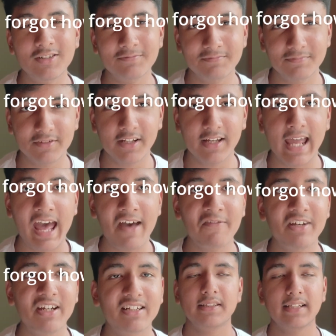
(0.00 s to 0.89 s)
The
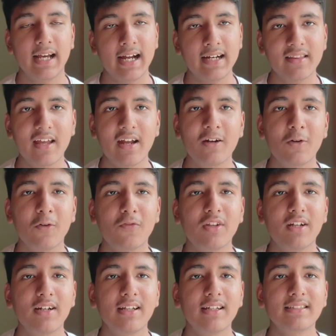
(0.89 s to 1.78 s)
caveat, at the end
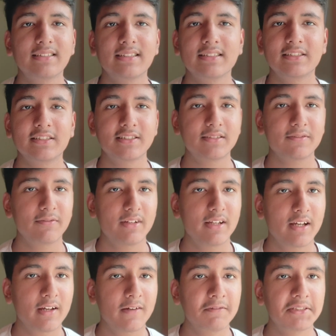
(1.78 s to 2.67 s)
of the day, since
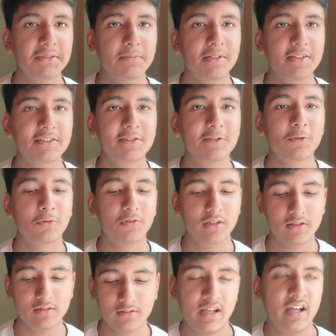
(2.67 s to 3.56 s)
GigaWhisper is
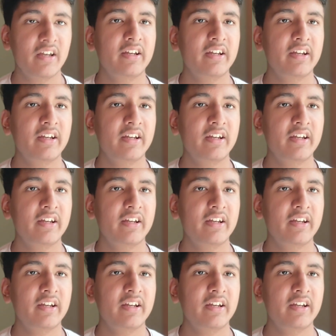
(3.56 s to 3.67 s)
local,